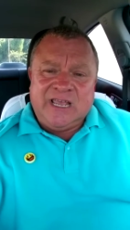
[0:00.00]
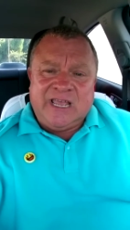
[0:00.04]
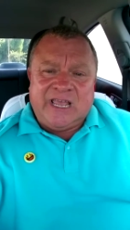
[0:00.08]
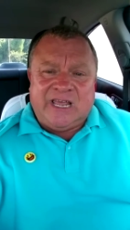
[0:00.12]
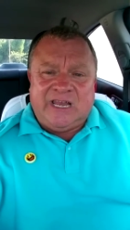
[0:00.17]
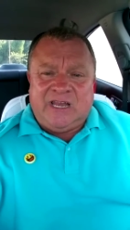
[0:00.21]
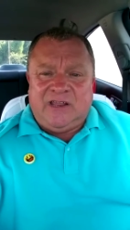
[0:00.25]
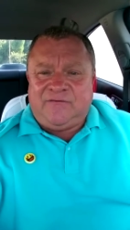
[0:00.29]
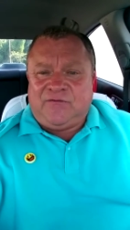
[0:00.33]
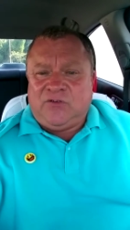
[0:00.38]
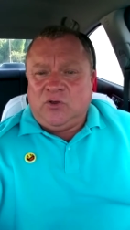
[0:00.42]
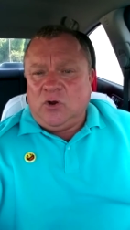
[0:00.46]

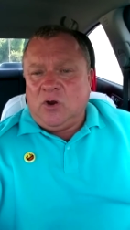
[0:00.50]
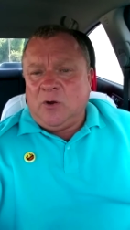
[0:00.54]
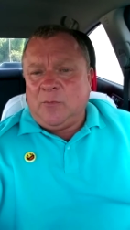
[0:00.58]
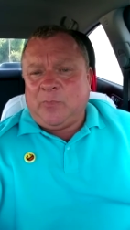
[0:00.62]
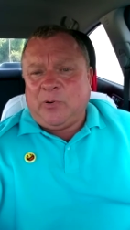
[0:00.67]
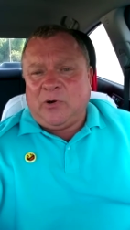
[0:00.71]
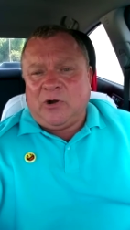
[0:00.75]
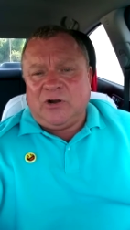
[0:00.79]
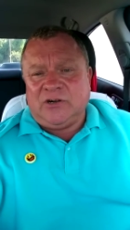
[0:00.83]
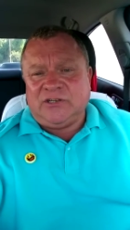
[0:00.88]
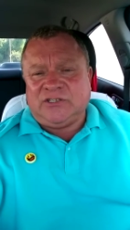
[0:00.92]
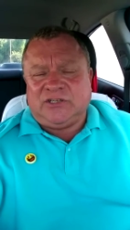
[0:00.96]
And if you're a
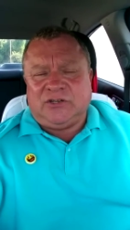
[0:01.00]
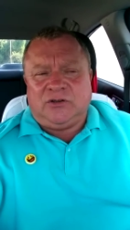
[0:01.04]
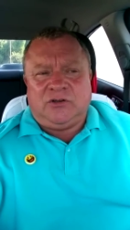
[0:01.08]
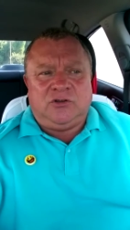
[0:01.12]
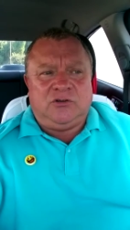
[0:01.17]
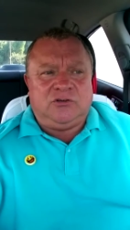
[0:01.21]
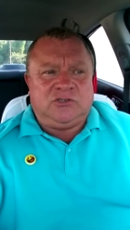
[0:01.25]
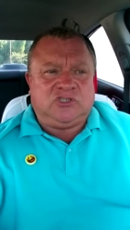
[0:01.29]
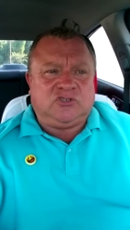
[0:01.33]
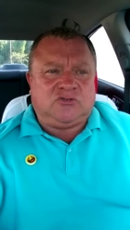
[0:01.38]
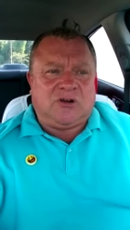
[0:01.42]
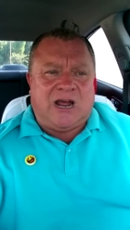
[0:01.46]
person
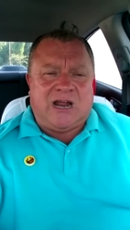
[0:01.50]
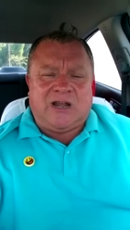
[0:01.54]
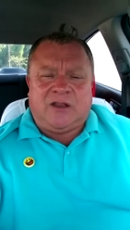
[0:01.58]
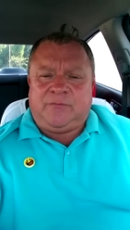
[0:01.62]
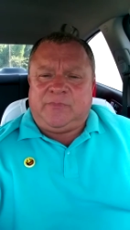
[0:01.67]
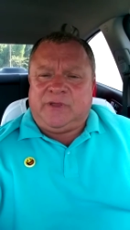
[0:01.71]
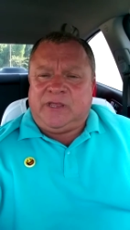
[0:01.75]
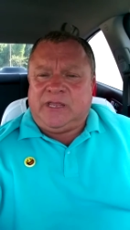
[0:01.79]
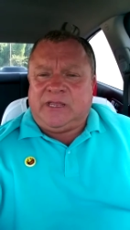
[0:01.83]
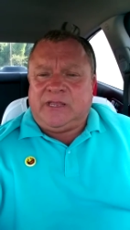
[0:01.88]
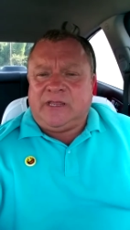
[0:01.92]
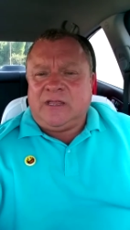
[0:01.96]
who's trying to
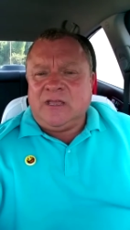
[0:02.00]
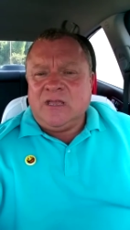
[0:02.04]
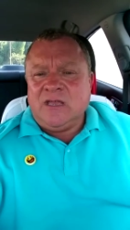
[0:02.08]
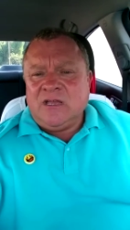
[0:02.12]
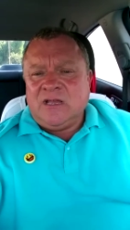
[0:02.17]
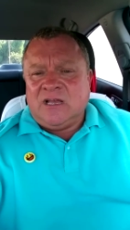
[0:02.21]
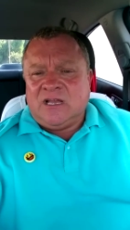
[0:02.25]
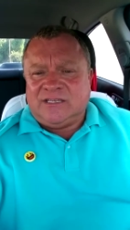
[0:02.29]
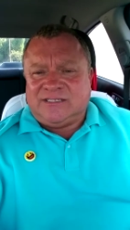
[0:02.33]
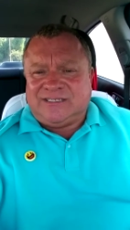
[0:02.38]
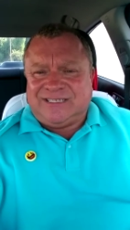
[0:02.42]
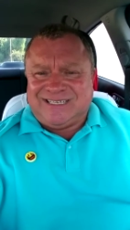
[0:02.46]
be
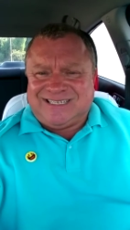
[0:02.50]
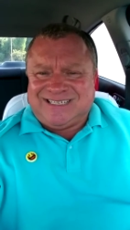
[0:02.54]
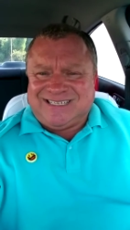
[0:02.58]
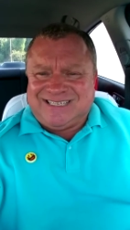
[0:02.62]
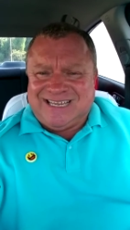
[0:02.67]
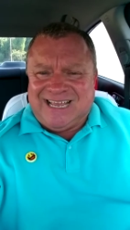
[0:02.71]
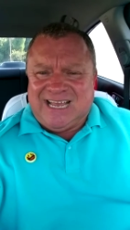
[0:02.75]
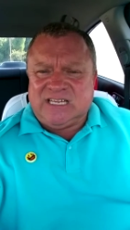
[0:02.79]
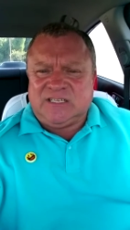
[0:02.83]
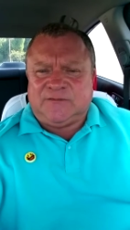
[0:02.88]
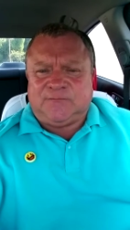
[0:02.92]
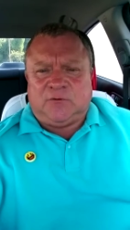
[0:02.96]
a
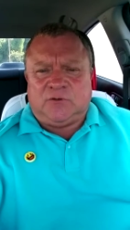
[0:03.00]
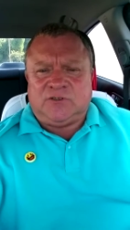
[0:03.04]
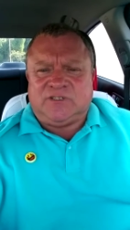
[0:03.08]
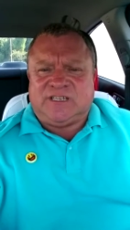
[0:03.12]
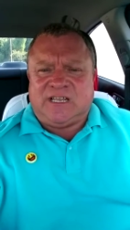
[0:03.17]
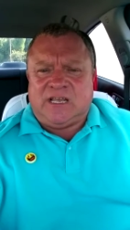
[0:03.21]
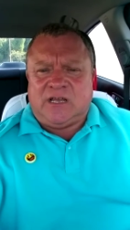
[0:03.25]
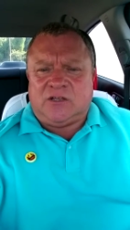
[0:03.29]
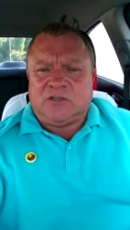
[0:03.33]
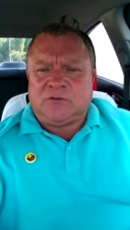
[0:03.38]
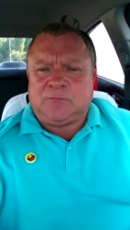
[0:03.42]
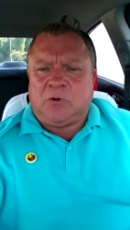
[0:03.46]
successful
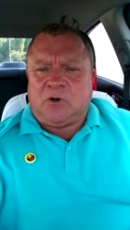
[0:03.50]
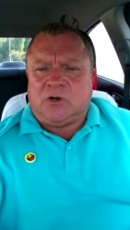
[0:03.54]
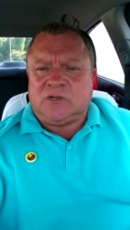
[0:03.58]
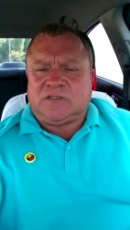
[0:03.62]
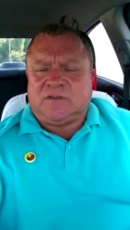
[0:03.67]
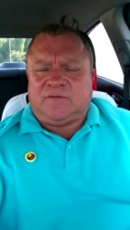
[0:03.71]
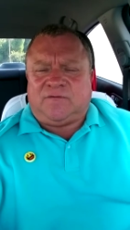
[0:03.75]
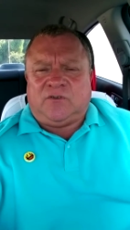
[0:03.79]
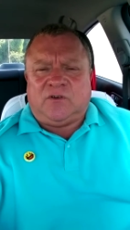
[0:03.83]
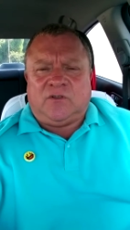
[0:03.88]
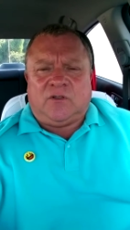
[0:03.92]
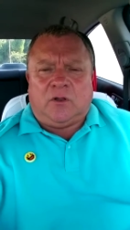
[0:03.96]

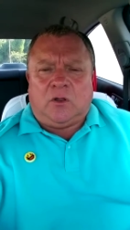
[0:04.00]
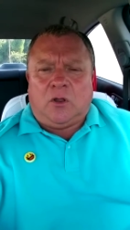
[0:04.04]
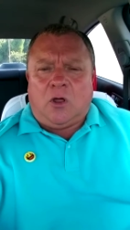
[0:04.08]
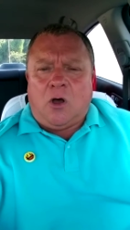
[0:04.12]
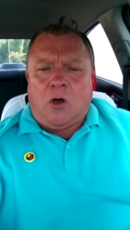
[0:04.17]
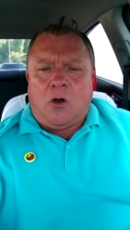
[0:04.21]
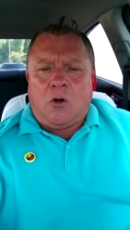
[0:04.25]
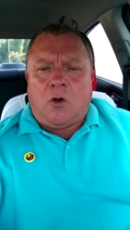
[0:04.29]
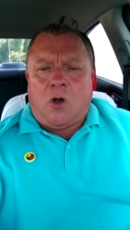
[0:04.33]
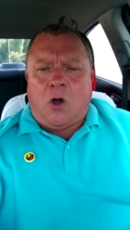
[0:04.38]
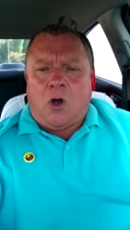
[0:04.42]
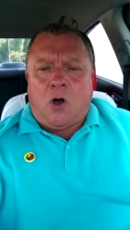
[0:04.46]
salesperson for the
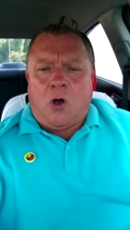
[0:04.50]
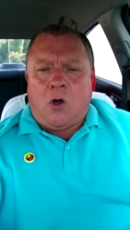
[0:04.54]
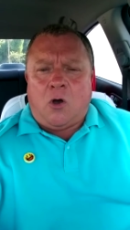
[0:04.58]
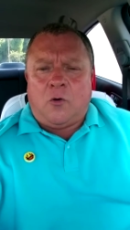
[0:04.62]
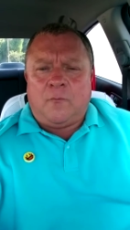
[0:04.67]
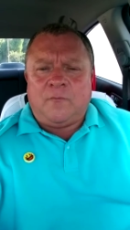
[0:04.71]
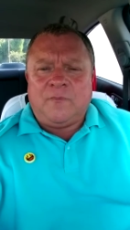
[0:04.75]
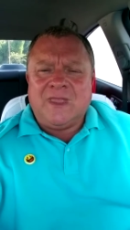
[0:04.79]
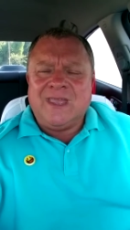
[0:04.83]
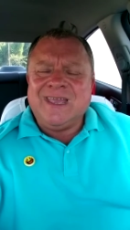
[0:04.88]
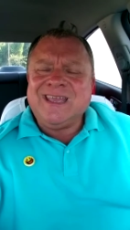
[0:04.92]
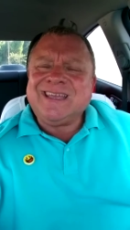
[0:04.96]
long
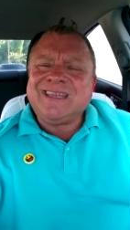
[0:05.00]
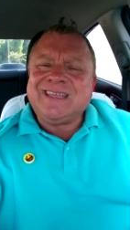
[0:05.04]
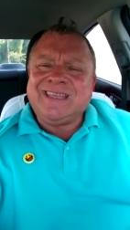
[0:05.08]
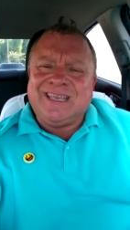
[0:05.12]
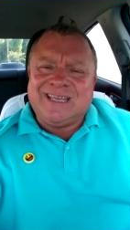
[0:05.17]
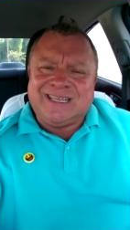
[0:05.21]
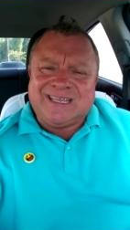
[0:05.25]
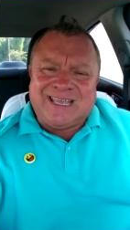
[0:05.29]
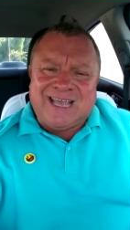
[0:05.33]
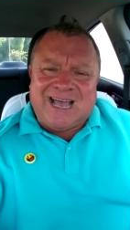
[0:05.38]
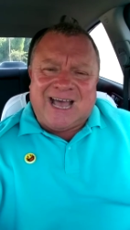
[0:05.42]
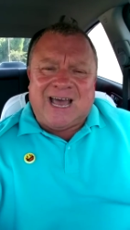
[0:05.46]
haul,
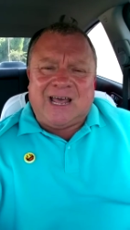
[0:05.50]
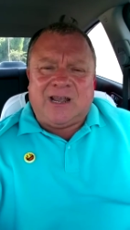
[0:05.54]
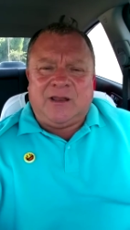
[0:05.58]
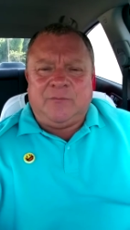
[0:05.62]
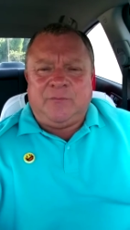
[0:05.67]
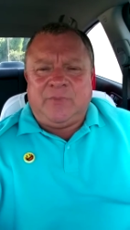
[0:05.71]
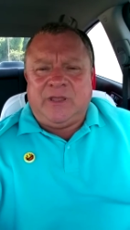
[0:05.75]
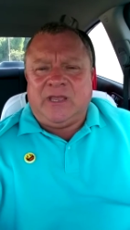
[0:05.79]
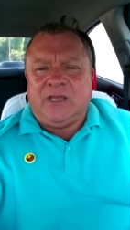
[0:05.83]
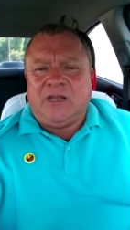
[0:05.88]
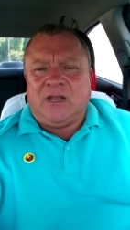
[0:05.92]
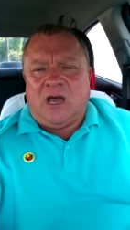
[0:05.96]
you gotta
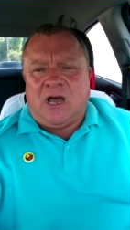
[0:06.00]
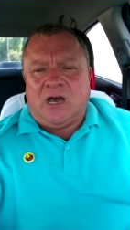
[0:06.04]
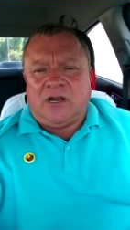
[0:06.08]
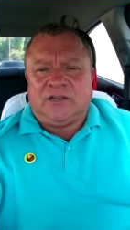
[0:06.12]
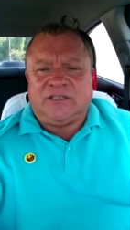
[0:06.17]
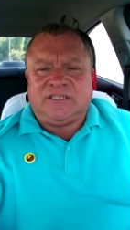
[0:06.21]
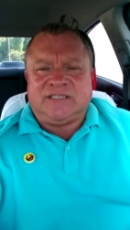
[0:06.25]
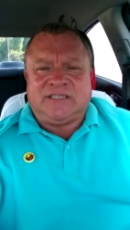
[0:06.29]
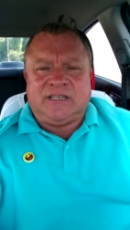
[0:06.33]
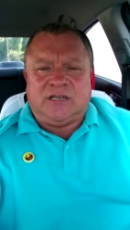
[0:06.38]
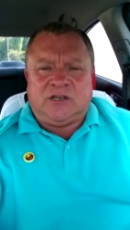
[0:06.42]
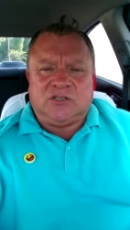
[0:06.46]
be an
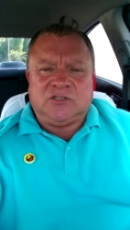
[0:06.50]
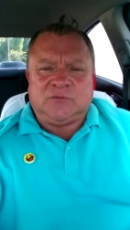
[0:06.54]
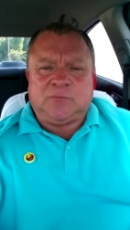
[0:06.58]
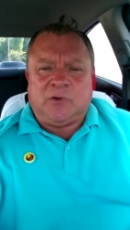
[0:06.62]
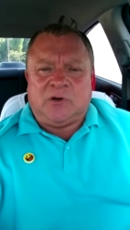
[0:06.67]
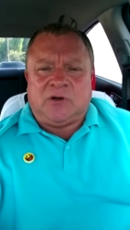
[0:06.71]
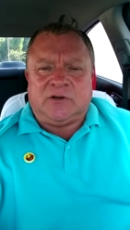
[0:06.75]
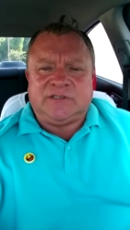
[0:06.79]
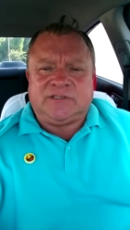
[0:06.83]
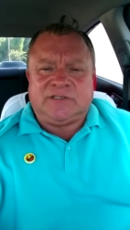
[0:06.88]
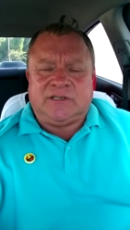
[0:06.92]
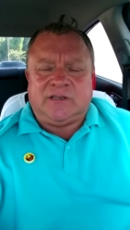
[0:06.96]
honest
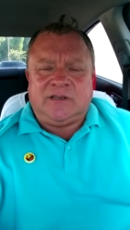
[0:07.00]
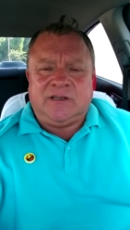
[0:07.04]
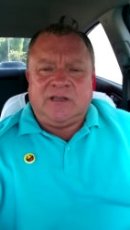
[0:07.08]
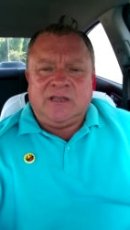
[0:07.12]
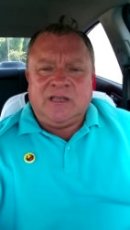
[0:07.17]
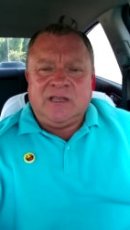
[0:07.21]
salesperson.